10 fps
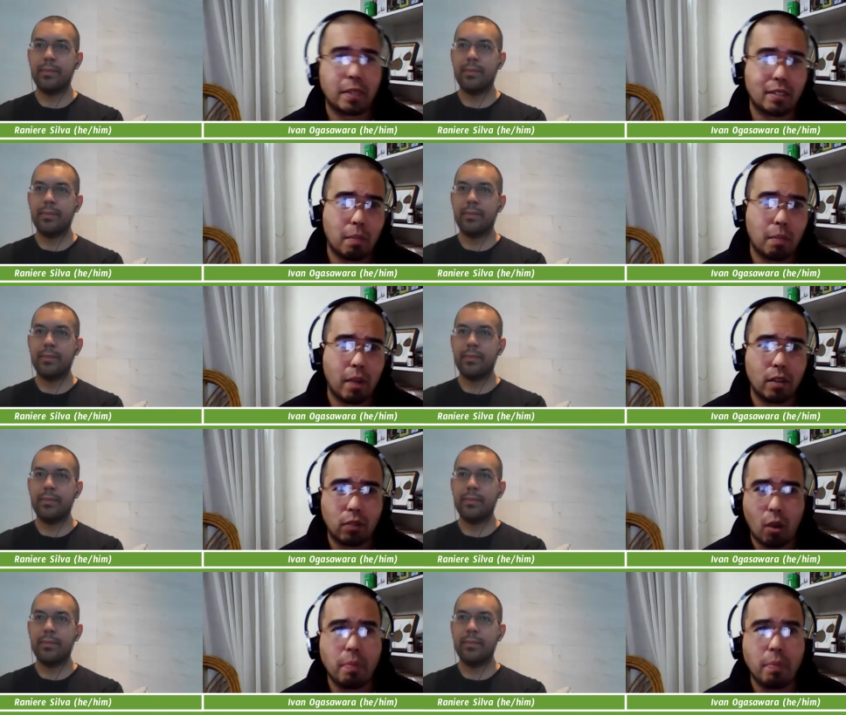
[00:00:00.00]
Speaker 1: about
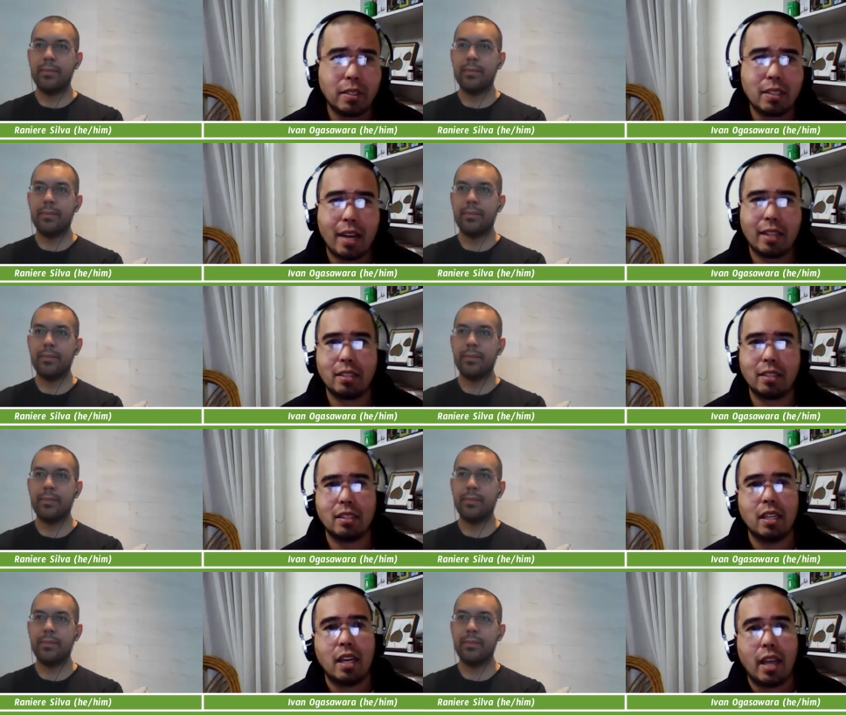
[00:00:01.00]
open science
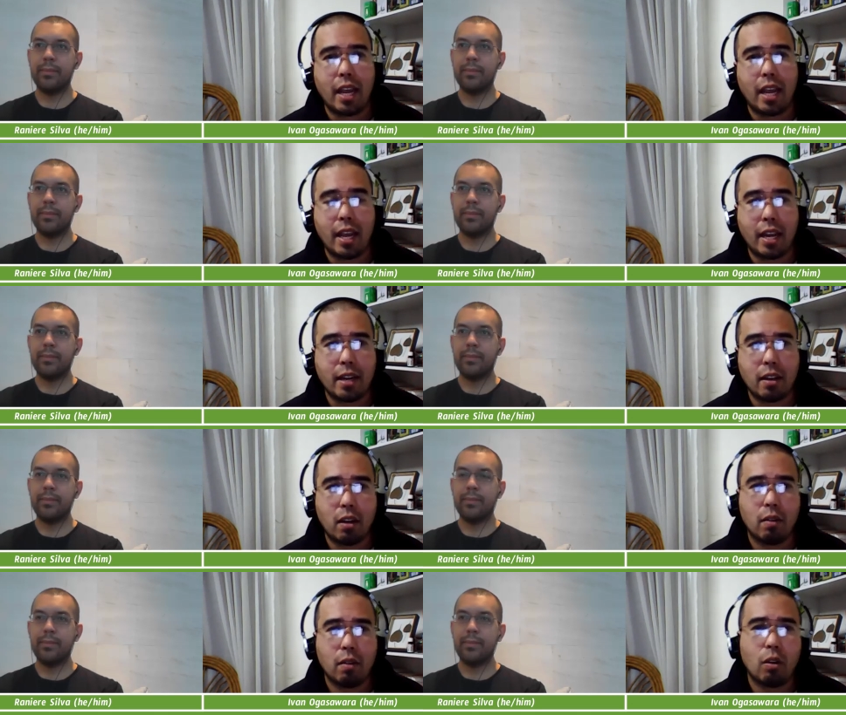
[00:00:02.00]
and
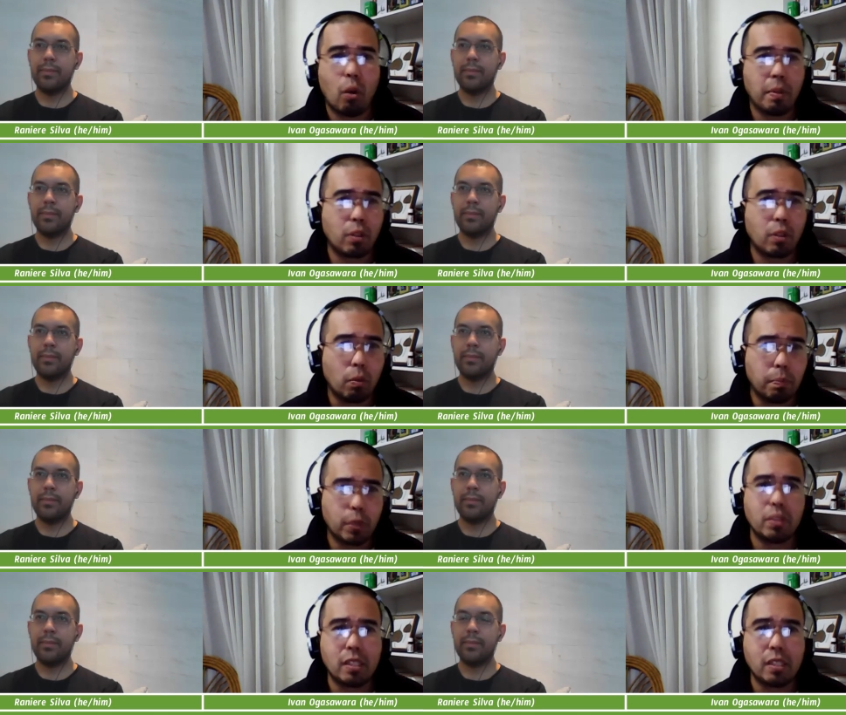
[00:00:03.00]
open
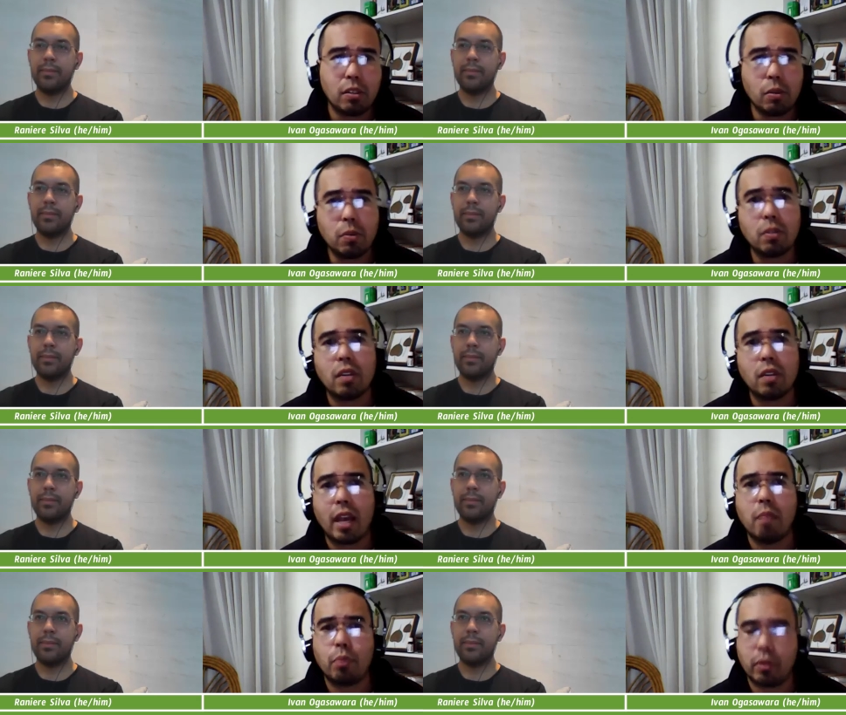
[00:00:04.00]
computing tools, and
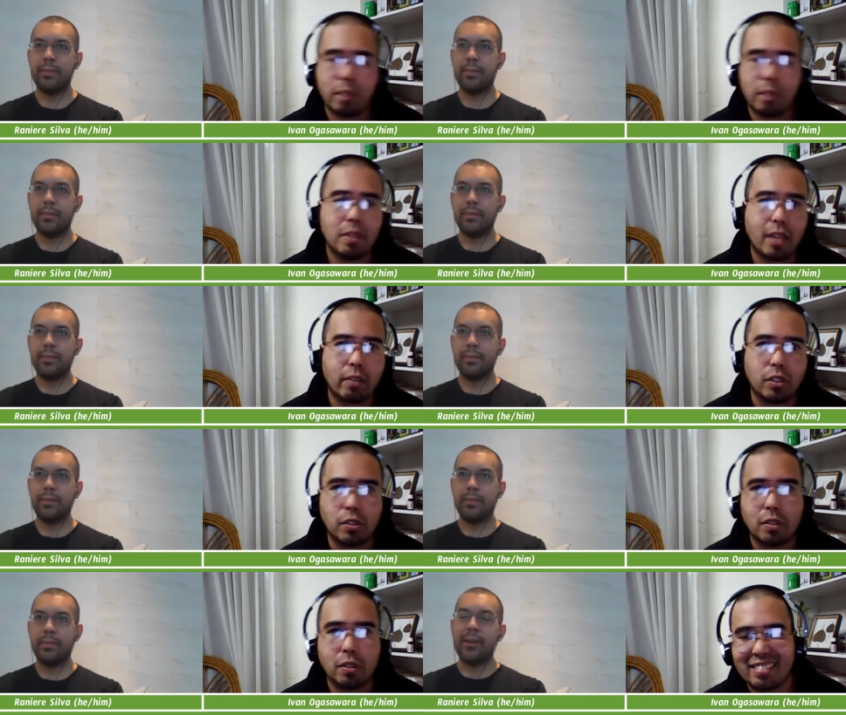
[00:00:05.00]
programming languages.
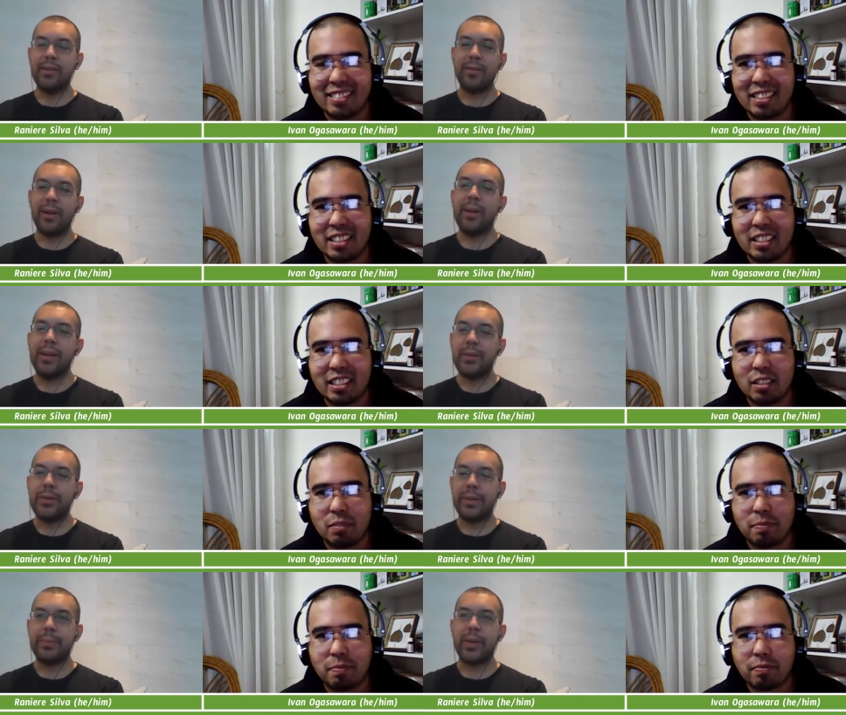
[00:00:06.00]
Speaker 2: Sounds a very
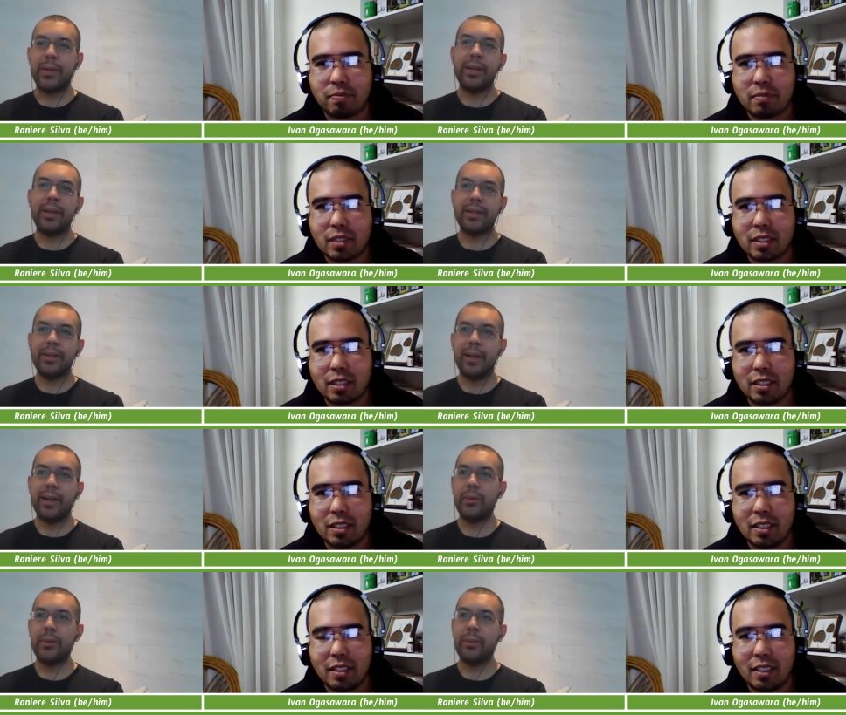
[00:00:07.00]
interesting project.
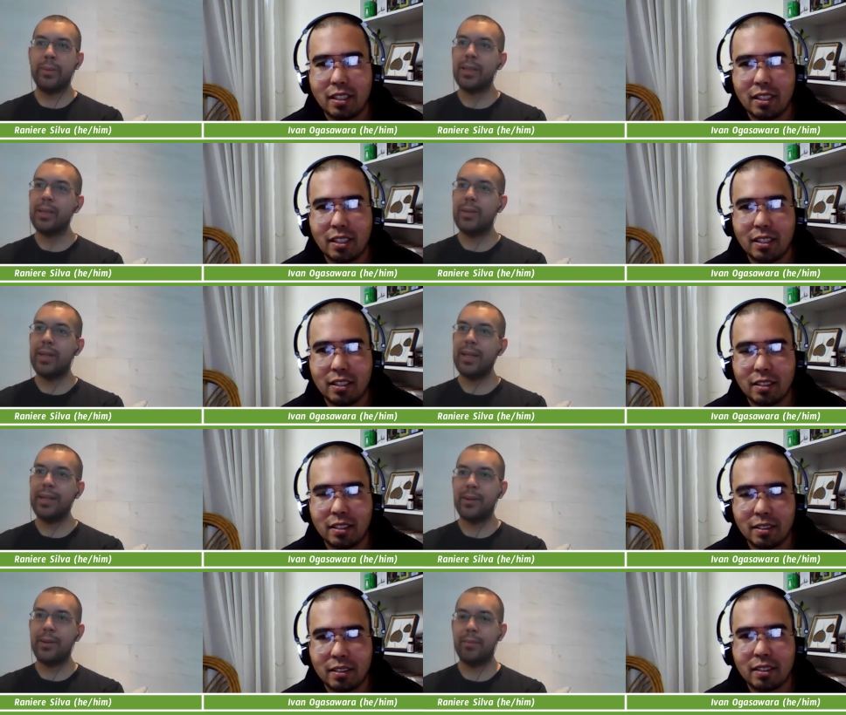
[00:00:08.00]
I will include a
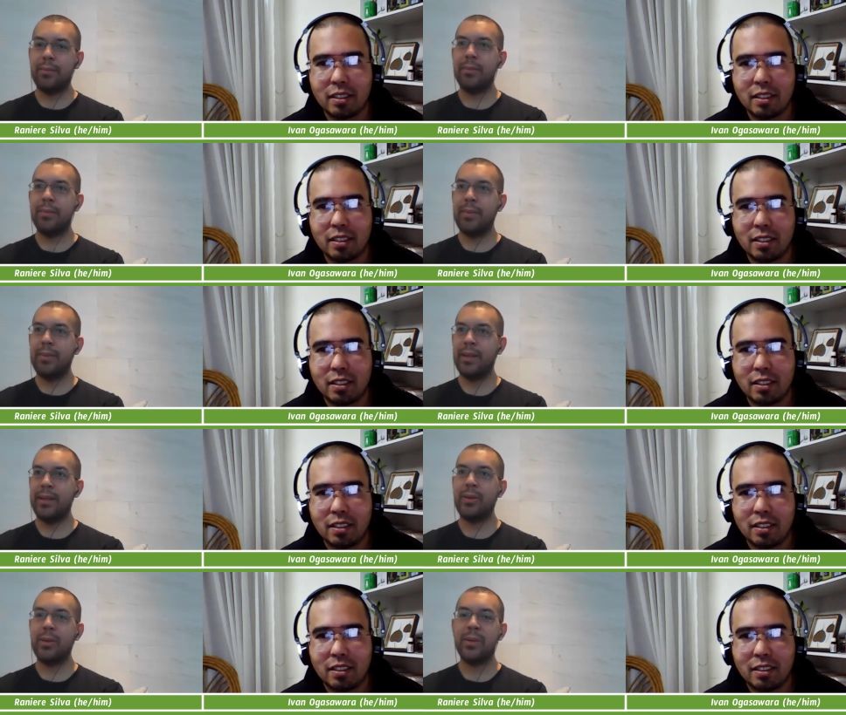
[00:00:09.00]
link on the
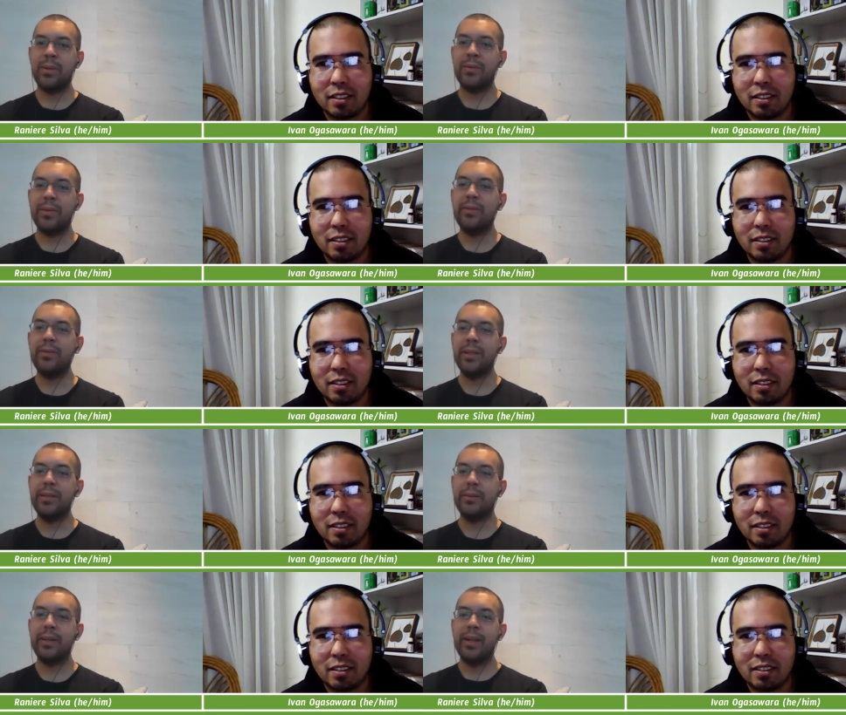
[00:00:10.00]
description of the
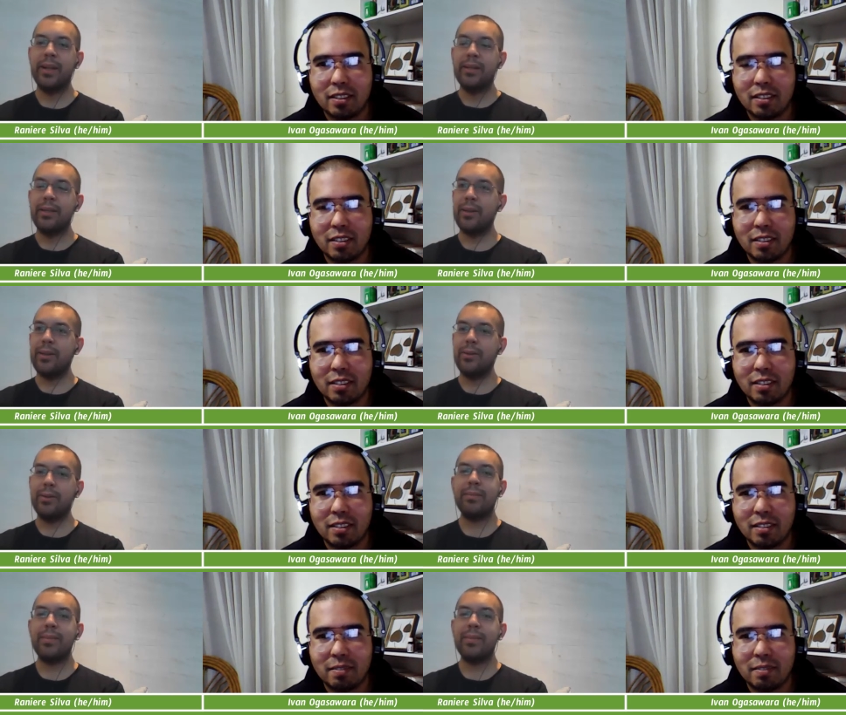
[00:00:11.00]
video. So